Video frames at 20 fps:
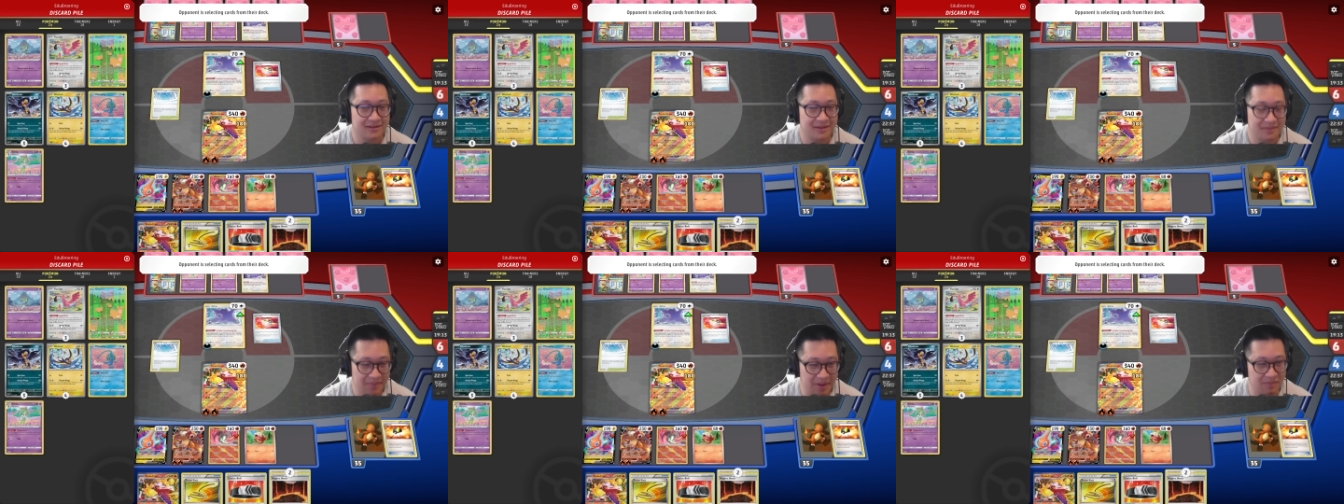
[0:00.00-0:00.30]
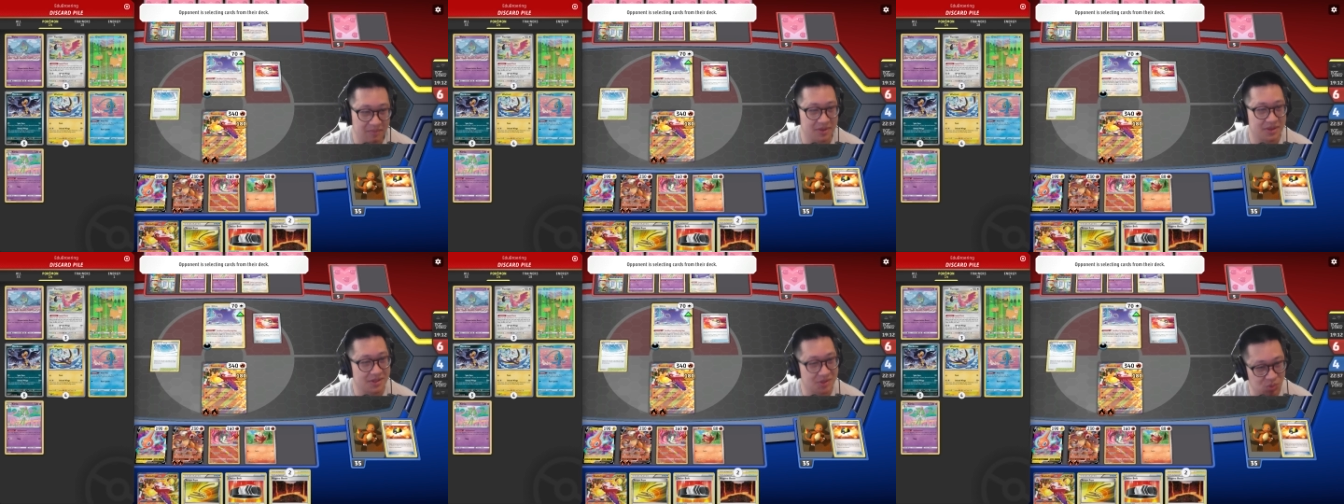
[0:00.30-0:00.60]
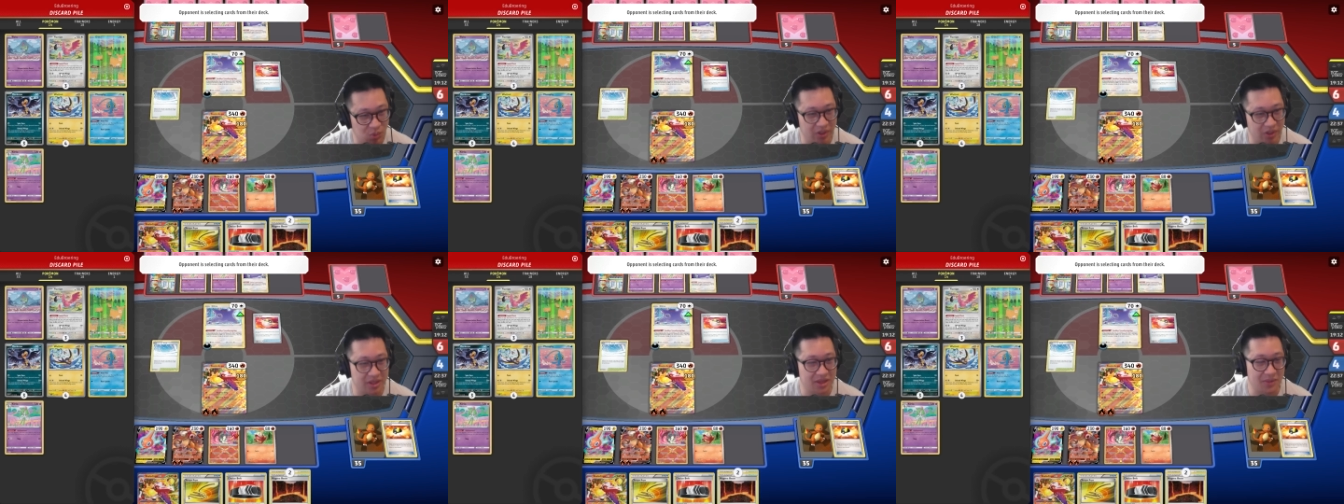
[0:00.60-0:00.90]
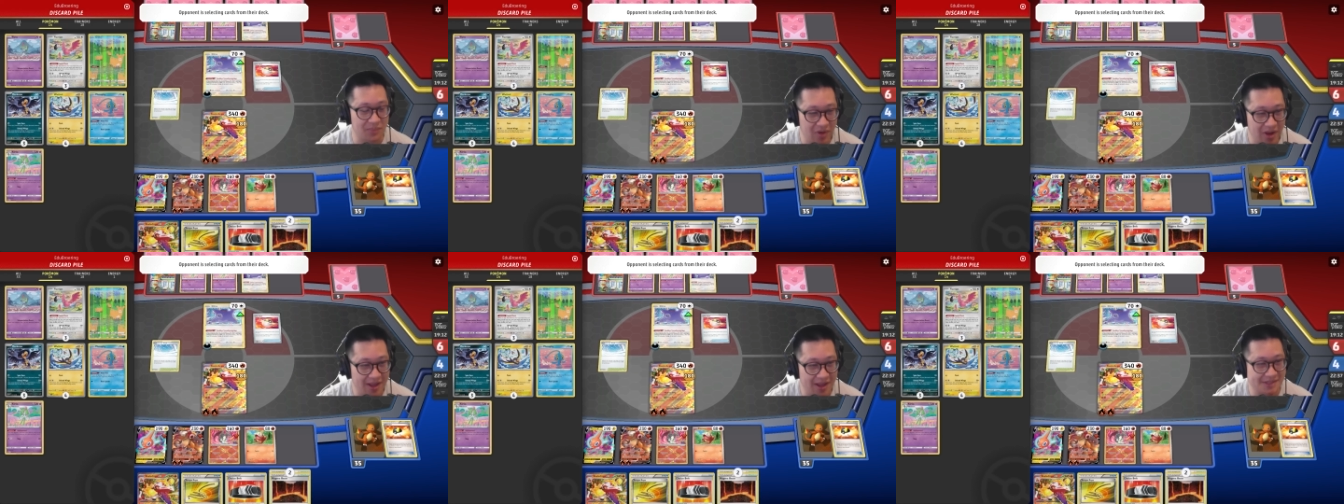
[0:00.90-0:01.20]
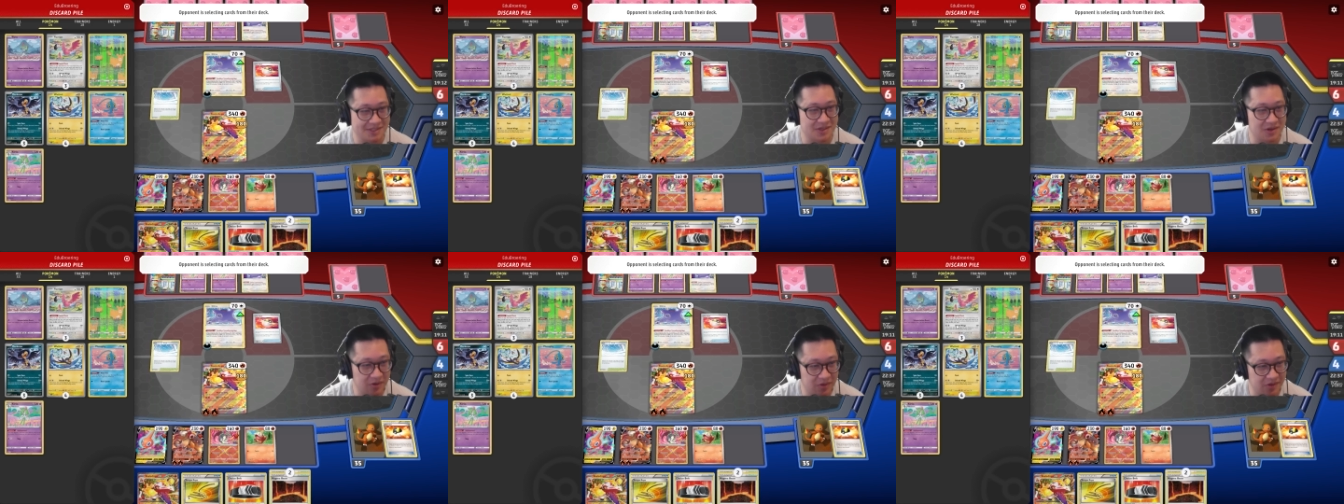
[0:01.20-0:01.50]
Maybe this wasn't the
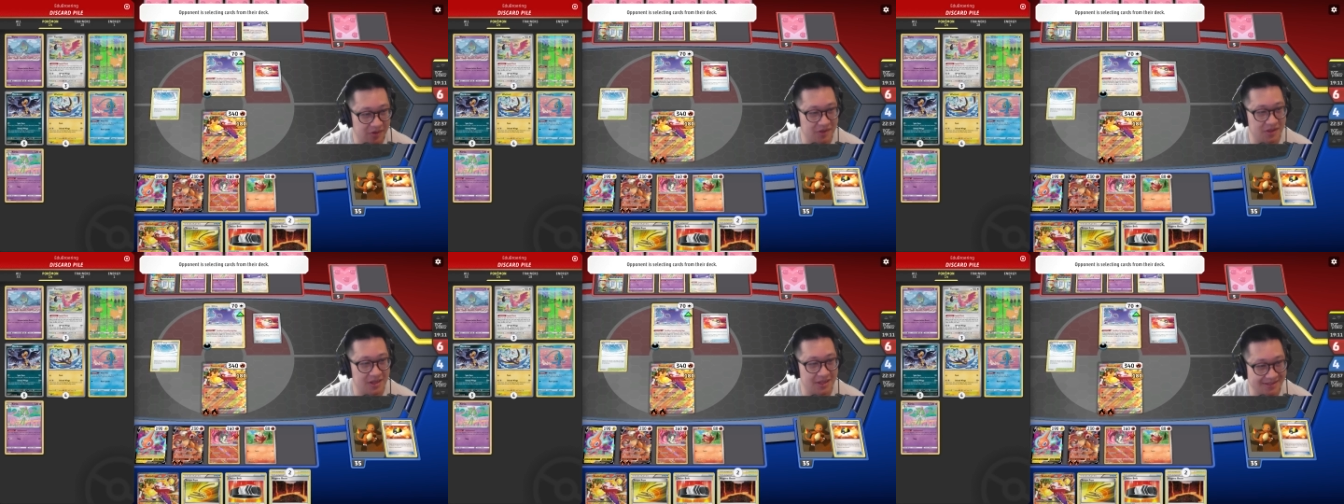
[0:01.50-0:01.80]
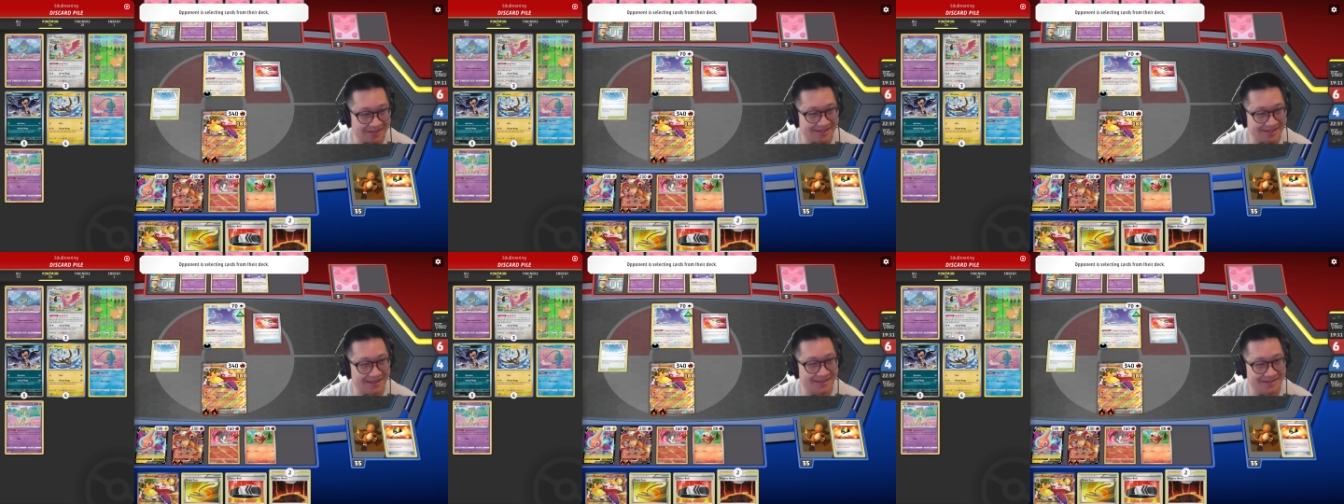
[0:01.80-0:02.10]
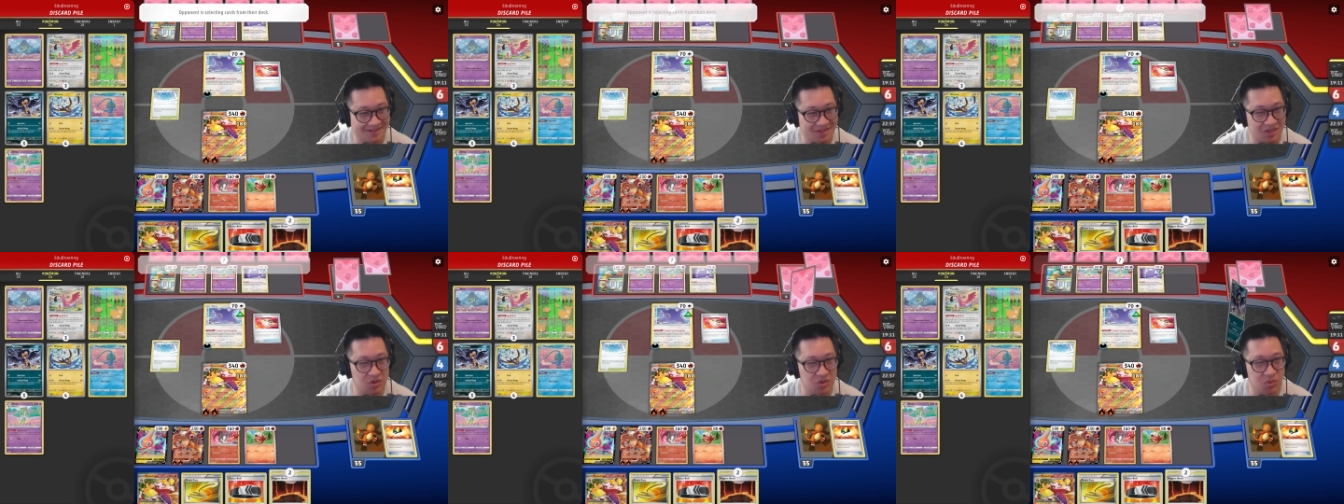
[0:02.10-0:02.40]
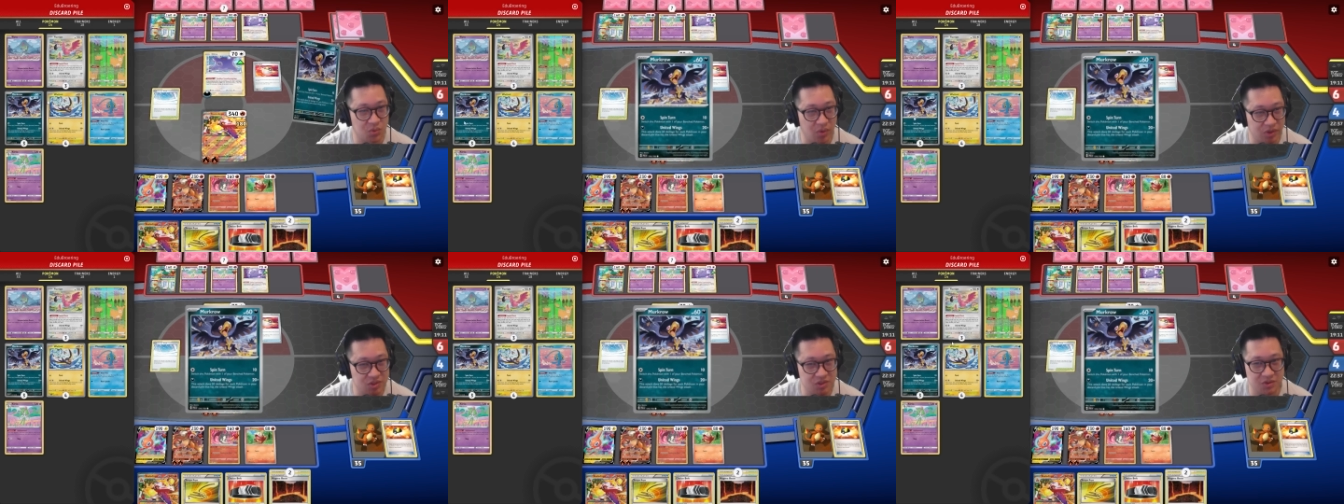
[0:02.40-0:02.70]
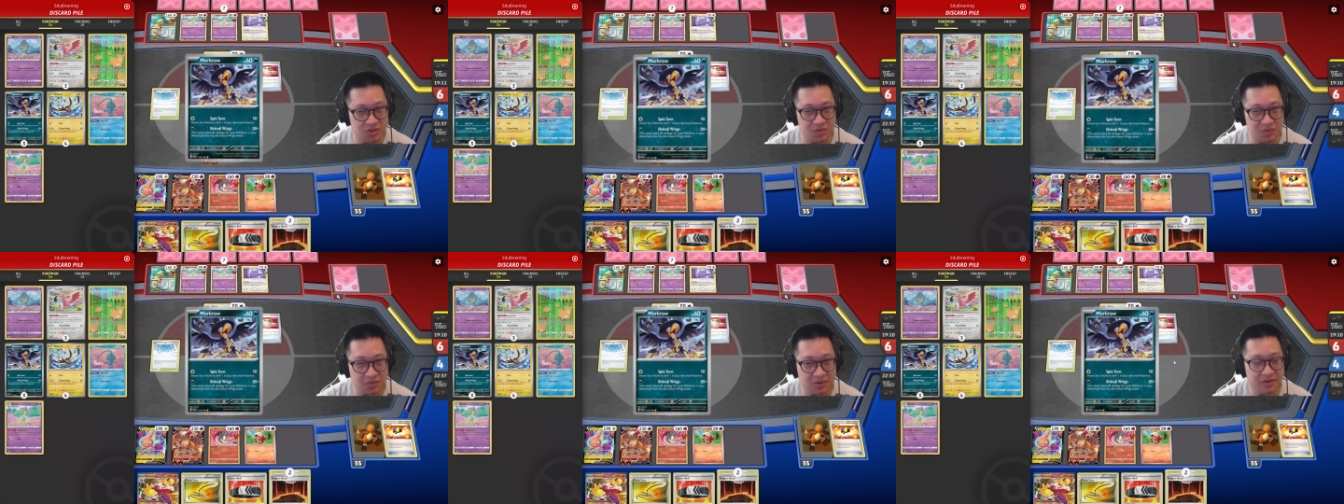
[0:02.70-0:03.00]
prize card he needs. It's still what
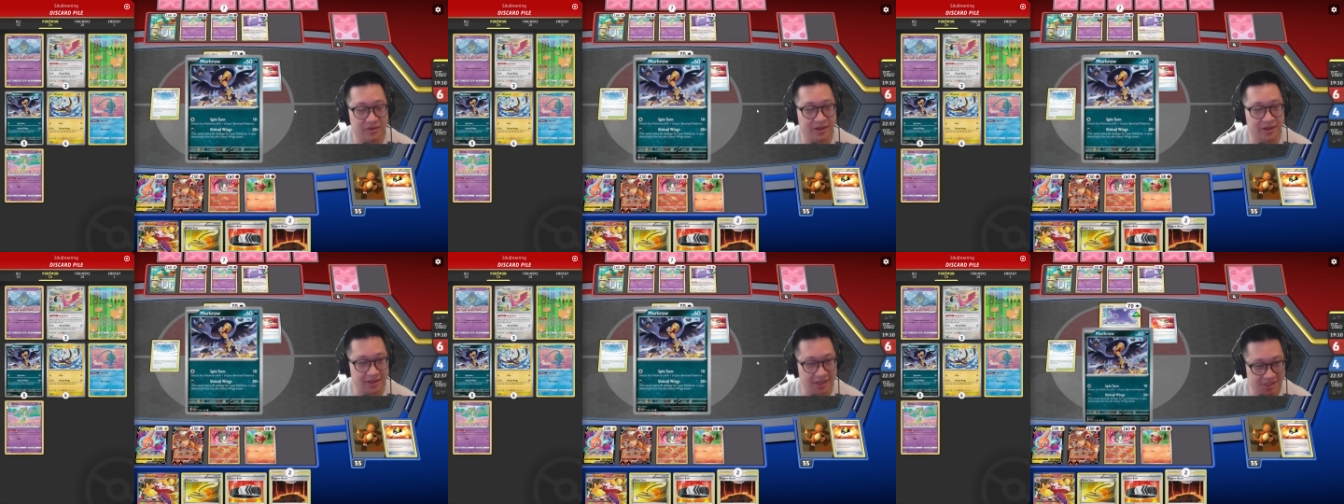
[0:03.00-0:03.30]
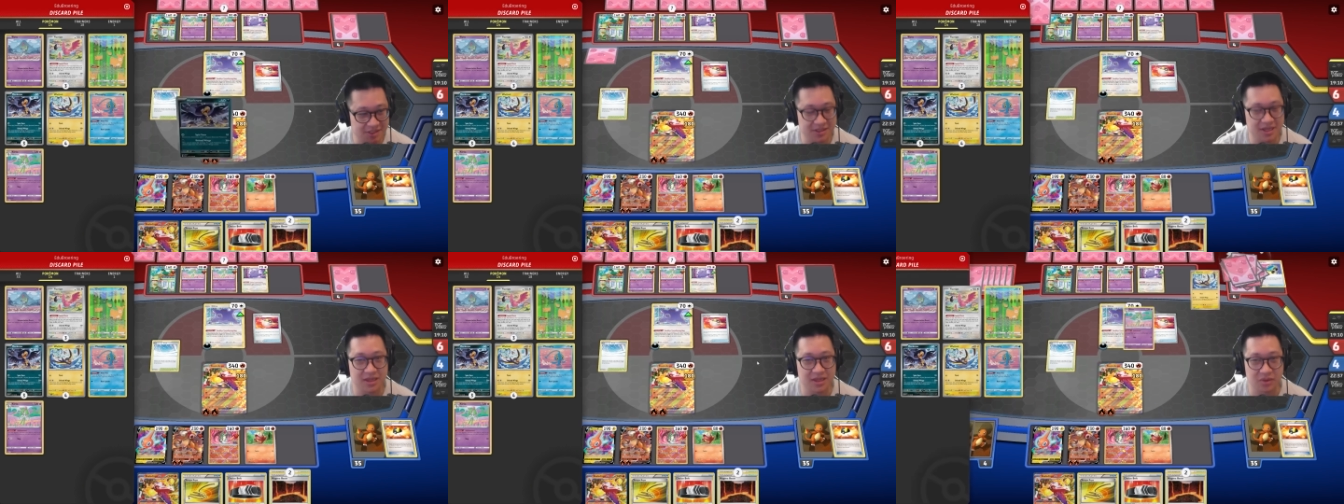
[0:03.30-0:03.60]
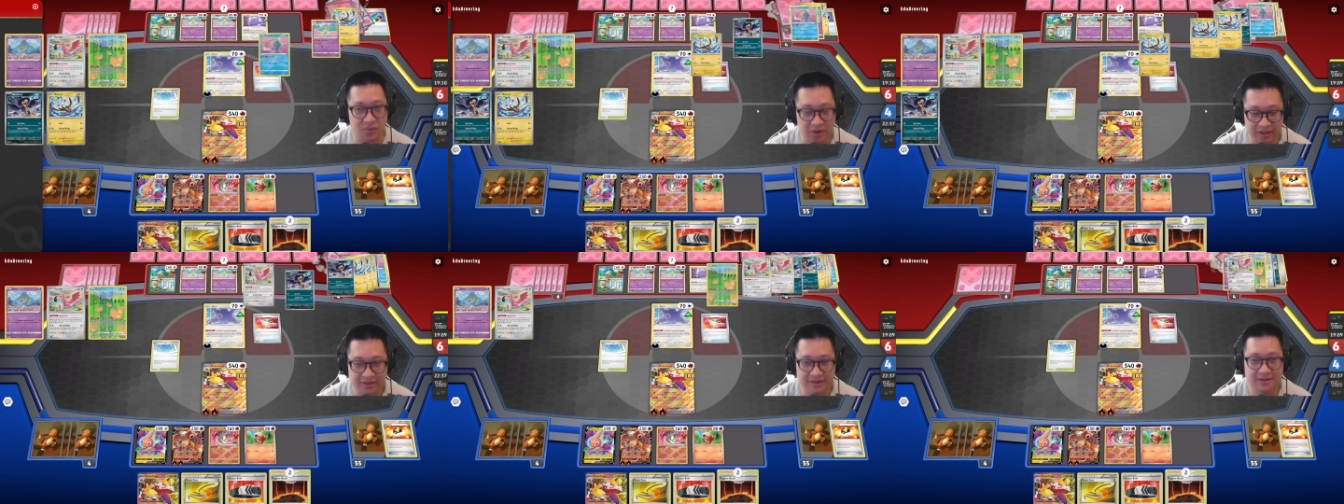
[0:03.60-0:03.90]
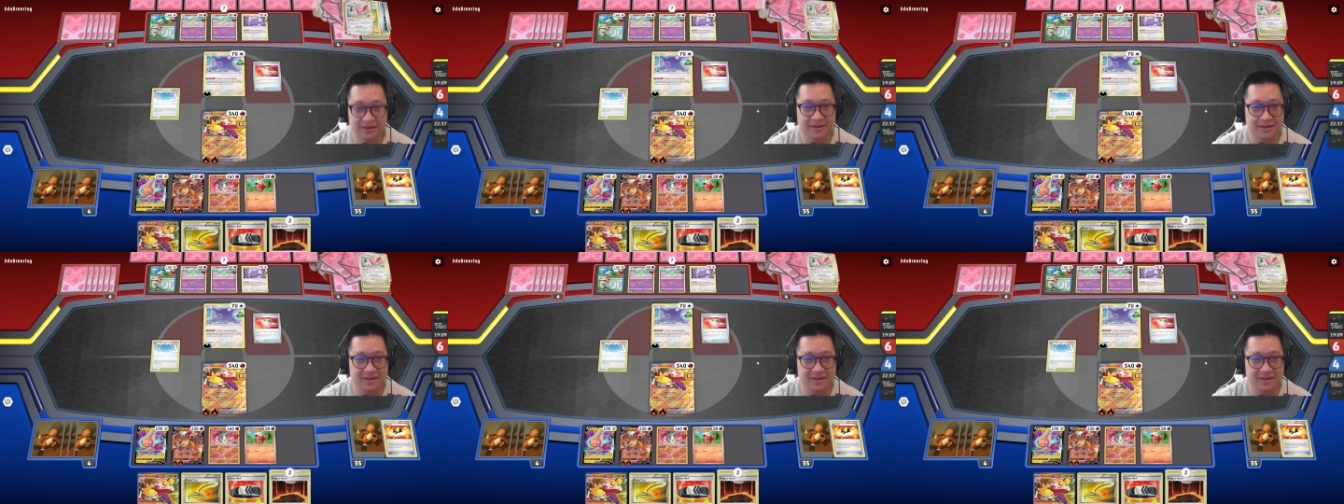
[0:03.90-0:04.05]
two. Okay, that's another one.